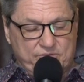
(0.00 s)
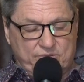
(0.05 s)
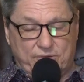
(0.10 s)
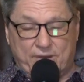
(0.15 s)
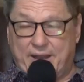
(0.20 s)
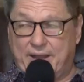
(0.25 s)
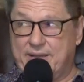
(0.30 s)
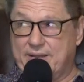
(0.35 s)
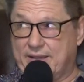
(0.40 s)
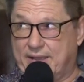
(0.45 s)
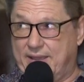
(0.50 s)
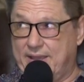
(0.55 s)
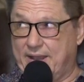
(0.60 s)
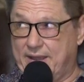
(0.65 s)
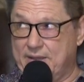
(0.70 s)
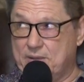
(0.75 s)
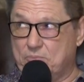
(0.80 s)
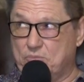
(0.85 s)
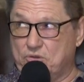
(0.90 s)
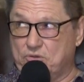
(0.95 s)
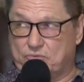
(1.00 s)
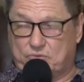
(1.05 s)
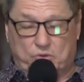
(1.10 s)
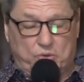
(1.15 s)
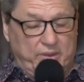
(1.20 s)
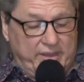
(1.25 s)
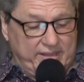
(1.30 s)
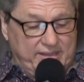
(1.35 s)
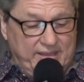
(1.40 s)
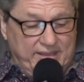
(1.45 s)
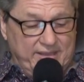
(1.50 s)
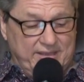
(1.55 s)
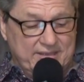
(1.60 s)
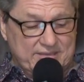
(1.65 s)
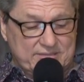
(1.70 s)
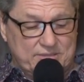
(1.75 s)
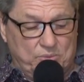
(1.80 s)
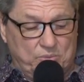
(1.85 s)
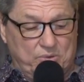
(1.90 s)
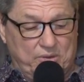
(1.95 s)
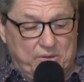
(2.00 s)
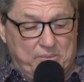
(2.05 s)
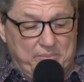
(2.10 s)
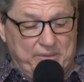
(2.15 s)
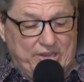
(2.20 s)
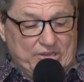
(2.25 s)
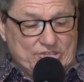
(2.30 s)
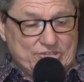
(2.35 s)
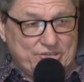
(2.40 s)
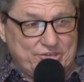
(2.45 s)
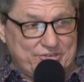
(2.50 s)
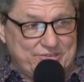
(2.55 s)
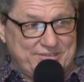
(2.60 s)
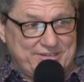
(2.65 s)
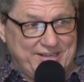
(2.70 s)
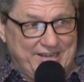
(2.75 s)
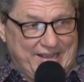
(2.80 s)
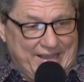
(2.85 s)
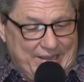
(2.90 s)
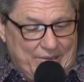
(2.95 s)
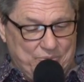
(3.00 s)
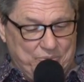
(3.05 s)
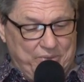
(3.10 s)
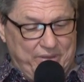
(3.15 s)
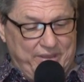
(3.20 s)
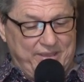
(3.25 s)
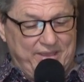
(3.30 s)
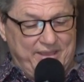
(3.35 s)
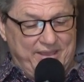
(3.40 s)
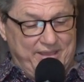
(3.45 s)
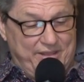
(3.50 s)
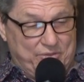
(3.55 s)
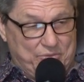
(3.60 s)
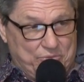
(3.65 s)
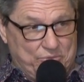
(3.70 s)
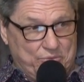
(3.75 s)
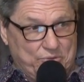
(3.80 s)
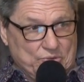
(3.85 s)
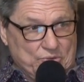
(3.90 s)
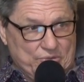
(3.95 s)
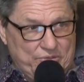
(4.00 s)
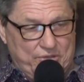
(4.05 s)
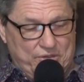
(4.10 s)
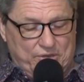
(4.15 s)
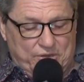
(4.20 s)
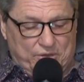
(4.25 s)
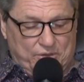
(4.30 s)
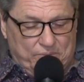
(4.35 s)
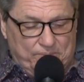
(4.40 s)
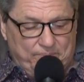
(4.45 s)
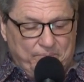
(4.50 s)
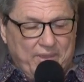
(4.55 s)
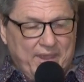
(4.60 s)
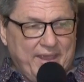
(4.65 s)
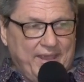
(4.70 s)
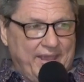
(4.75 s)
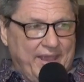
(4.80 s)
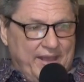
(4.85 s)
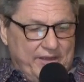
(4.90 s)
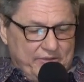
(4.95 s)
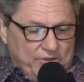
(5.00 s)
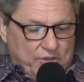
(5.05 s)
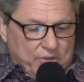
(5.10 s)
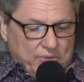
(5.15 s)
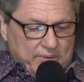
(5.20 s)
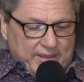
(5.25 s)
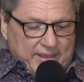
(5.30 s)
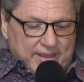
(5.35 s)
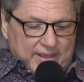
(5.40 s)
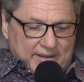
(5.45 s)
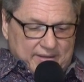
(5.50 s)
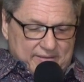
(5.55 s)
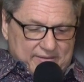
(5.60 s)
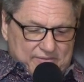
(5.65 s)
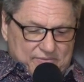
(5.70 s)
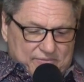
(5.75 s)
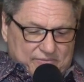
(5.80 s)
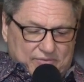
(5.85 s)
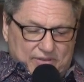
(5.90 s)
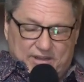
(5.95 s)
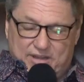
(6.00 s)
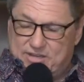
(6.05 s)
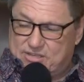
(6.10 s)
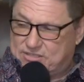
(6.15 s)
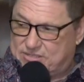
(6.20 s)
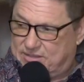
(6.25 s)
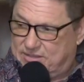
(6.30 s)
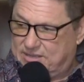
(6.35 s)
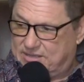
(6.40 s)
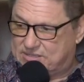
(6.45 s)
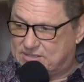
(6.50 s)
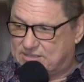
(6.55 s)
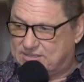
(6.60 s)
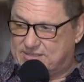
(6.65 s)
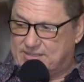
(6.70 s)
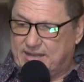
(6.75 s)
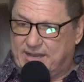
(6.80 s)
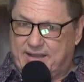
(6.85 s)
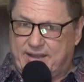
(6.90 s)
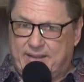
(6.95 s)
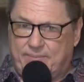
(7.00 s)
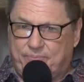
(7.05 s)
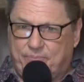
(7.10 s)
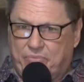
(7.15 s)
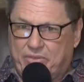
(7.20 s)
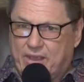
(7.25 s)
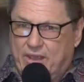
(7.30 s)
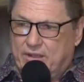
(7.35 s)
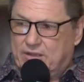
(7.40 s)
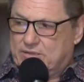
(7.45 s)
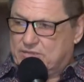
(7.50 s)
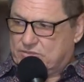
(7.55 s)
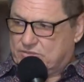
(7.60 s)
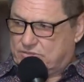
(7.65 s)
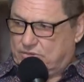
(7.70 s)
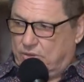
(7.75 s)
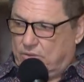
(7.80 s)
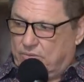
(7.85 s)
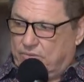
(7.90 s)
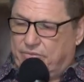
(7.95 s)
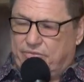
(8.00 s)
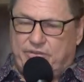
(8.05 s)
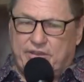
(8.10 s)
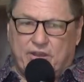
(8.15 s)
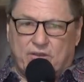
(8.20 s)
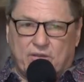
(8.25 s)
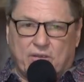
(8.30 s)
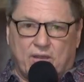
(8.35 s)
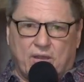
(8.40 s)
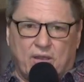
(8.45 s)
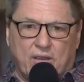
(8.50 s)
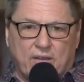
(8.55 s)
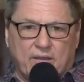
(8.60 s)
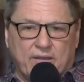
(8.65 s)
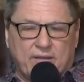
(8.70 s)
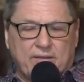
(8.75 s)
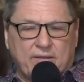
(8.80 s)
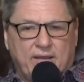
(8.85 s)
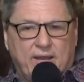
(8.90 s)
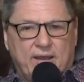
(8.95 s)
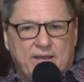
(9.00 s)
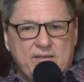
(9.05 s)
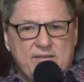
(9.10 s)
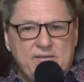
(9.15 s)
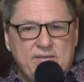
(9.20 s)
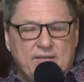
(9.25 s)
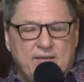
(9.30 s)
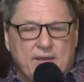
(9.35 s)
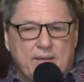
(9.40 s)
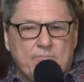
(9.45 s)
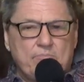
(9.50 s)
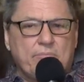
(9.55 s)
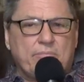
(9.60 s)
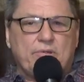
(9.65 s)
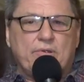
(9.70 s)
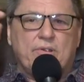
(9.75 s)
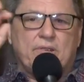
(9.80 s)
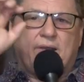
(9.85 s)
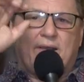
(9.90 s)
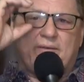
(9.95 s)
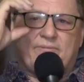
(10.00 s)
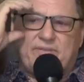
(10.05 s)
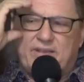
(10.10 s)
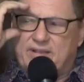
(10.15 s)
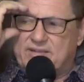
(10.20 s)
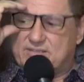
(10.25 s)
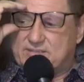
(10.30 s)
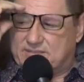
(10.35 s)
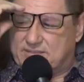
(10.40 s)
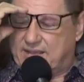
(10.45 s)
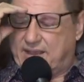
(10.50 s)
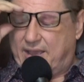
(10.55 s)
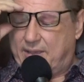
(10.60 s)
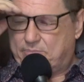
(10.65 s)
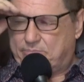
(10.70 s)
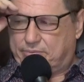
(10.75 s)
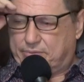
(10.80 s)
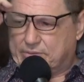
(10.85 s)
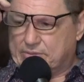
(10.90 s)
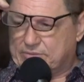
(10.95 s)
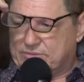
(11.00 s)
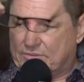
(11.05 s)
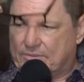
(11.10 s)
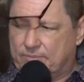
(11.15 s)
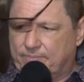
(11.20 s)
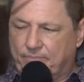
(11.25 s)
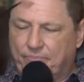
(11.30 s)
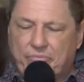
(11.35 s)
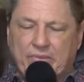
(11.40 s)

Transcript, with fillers: trying to kind of move quickly because I want to make sure tonight we can get through, you know, and go ahead and finish this study. So there are a number of examples